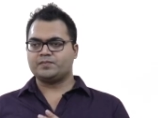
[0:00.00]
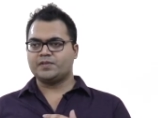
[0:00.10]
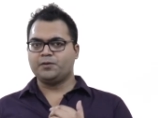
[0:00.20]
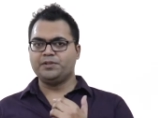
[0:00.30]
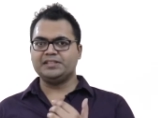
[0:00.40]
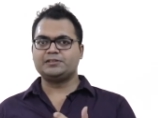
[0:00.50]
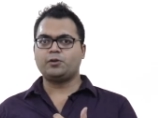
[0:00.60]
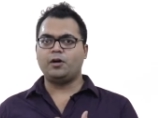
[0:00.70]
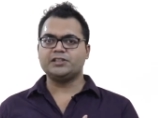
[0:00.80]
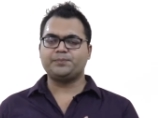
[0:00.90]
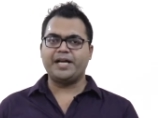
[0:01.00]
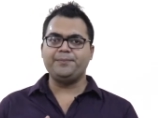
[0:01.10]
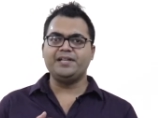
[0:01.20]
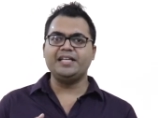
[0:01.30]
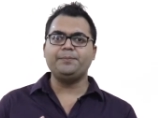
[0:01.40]
which is caused
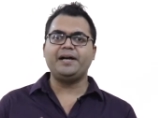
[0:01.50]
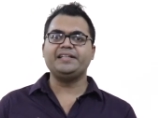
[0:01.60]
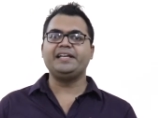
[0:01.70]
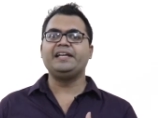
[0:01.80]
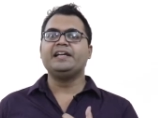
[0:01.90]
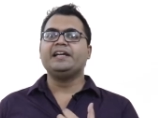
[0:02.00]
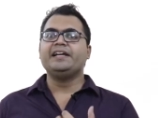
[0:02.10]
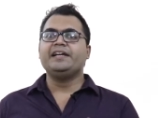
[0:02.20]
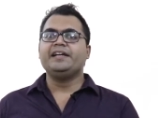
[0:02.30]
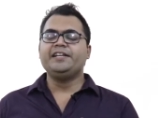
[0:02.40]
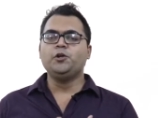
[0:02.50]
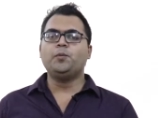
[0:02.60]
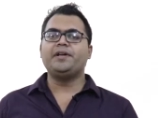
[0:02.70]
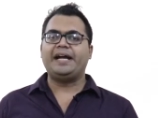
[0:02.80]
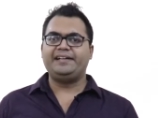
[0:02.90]
primarily by the
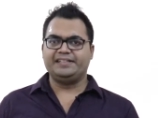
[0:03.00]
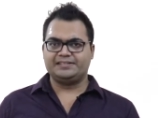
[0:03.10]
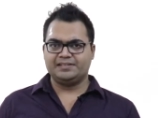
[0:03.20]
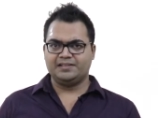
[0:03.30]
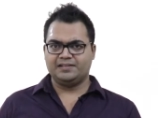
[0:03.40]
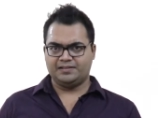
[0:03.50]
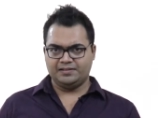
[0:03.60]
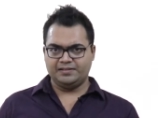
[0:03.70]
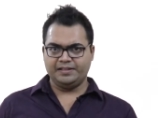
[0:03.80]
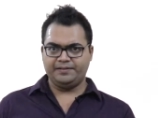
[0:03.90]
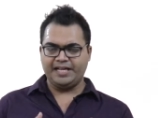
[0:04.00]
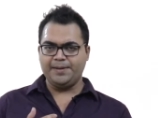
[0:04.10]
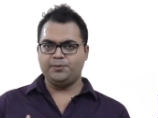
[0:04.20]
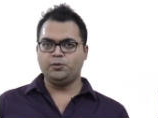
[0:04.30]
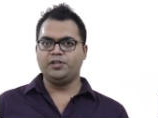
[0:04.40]
pneumonitis, the
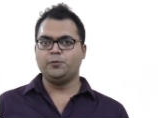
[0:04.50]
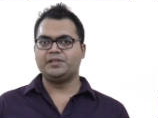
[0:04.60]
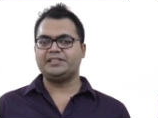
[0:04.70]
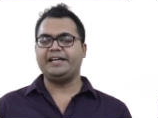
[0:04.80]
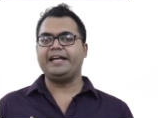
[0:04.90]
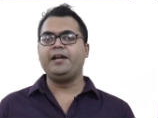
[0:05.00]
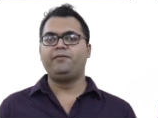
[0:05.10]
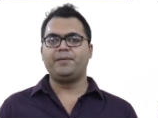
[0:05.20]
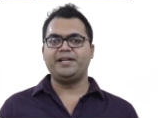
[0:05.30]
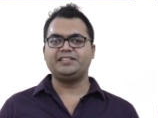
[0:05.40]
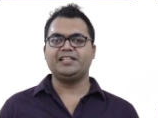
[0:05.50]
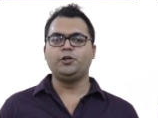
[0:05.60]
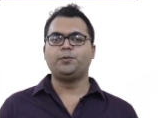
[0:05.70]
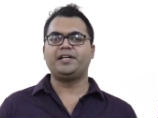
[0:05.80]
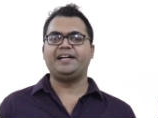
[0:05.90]
type 2 pneumocyte inflammation,
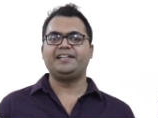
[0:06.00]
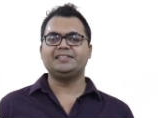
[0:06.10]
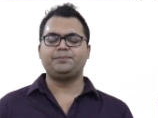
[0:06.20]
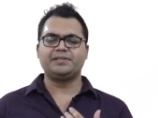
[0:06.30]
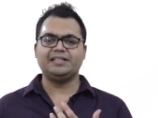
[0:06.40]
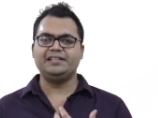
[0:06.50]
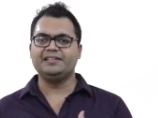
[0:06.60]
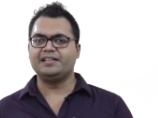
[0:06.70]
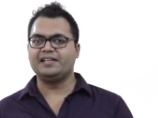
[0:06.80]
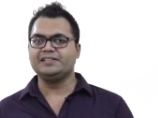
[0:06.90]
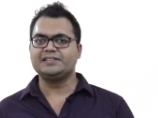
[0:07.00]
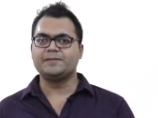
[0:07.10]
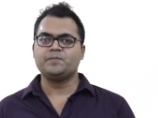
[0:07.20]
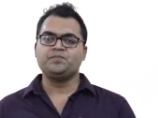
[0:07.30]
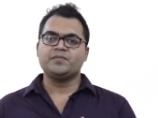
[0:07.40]
pneumonitis present in the lungs,
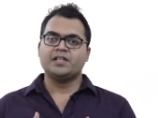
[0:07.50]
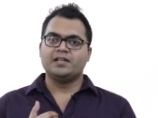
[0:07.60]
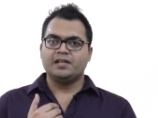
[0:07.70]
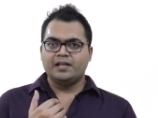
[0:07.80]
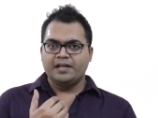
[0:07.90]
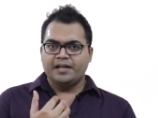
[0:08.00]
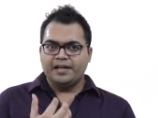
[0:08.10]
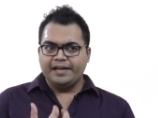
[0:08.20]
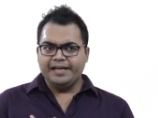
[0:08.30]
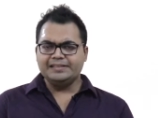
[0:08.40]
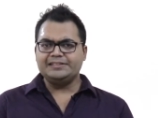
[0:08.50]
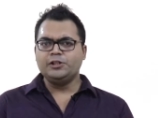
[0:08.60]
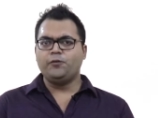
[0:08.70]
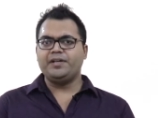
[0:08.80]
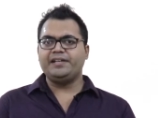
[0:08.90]
in
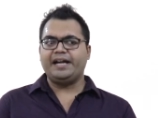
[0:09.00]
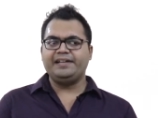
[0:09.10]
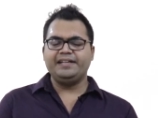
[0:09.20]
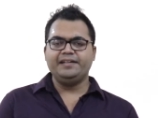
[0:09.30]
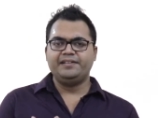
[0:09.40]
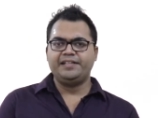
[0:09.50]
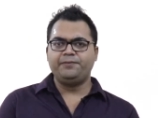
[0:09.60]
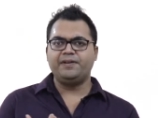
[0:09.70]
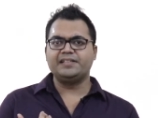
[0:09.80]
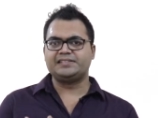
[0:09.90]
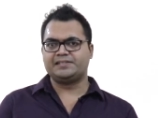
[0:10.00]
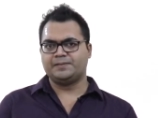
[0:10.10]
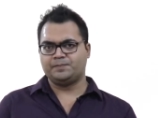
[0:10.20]
COVID-19 differs